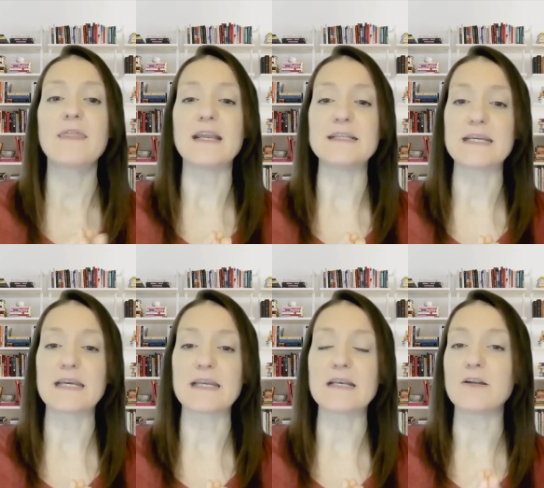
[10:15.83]
they
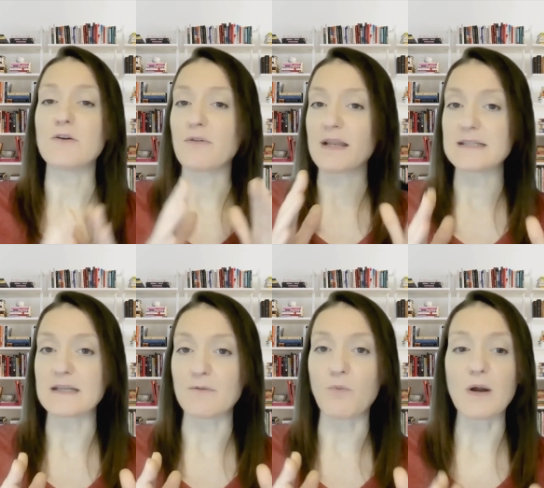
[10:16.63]
did you know they
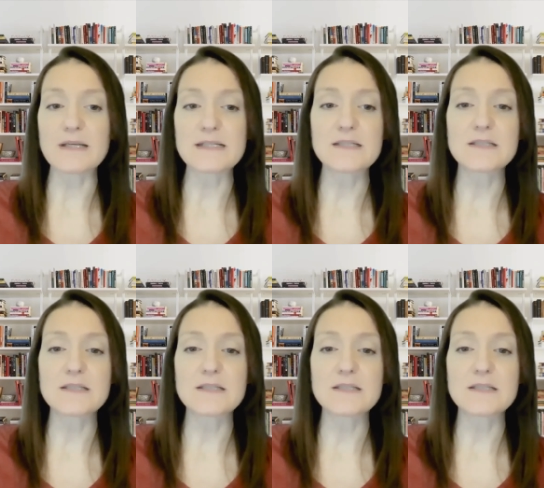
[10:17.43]
did one